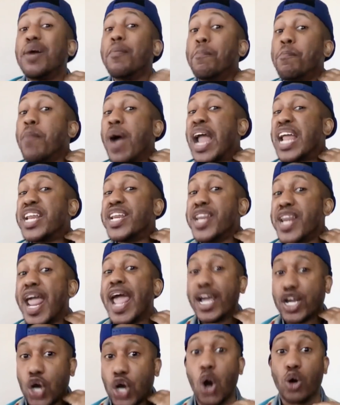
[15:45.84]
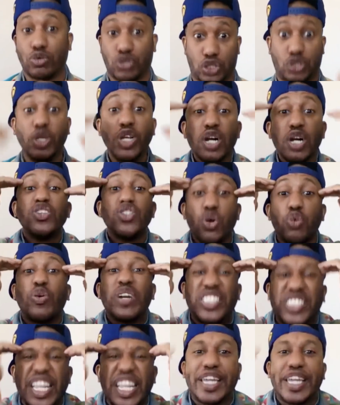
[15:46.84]
My neck hurts. You're
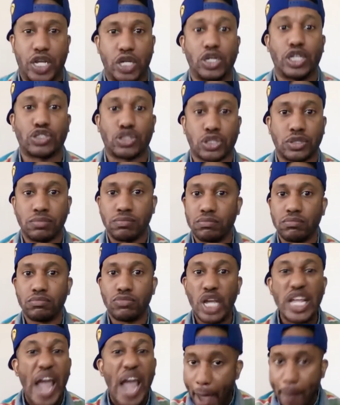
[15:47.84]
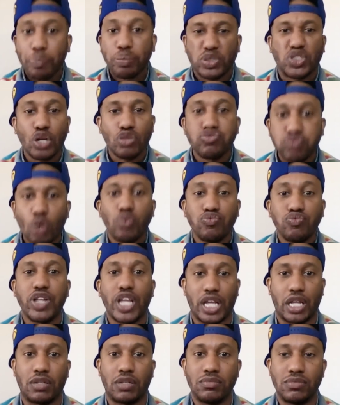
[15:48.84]
ridiculous.
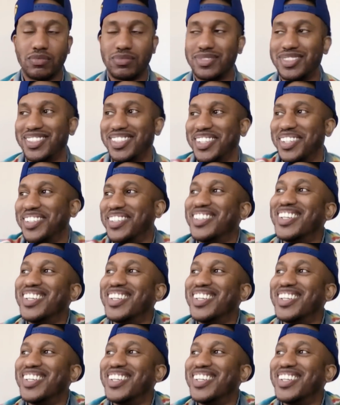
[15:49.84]
Absolutely. I love him.